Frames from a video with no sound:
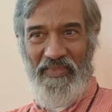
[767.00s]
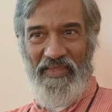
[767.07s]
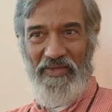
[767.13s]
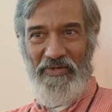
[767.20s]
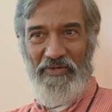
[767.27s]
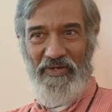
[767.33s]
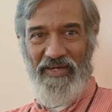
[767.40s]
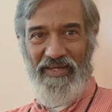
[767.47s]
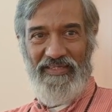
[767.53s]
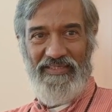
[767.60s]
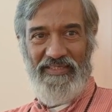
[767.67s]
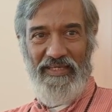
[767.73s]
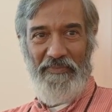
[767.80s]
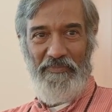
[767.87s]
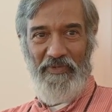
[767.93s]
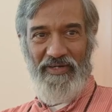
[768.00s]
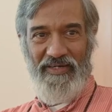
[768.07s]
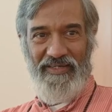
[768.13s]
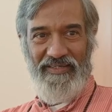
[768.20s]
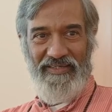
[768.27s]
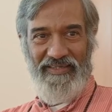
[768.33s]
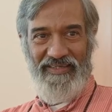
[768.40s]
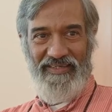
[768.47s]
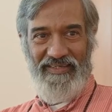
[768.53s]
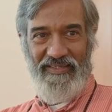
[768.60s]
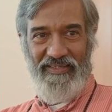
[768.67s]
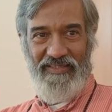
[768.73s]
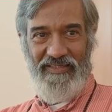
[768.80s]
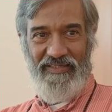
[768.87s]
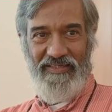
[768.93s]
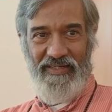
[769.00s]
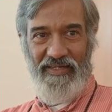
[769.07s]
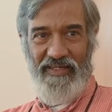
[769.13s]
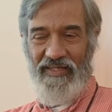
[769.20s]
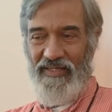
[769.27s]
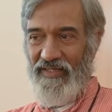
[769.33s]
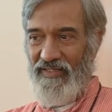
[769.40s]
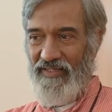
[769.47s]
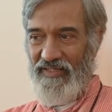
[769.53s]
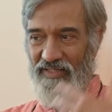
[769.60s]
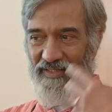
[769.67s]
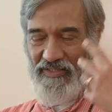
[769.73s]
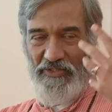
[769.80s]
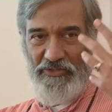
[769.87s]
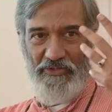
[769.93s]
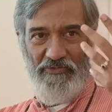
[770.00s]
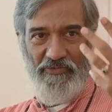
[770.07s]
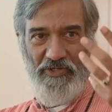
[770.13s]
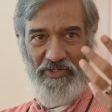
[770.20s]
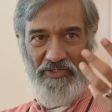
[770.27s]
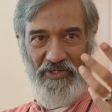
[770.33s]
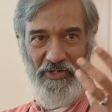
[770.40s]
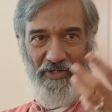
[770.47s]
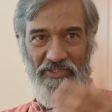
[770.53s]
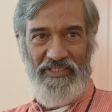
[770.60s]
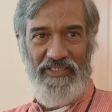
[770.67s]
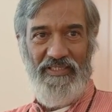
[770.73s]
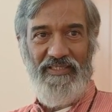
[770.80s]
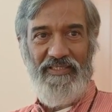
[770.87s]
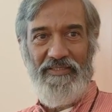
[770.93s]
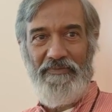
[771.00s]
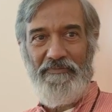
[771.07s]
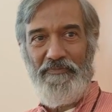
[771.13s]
an escape trick and think that you've got the logic.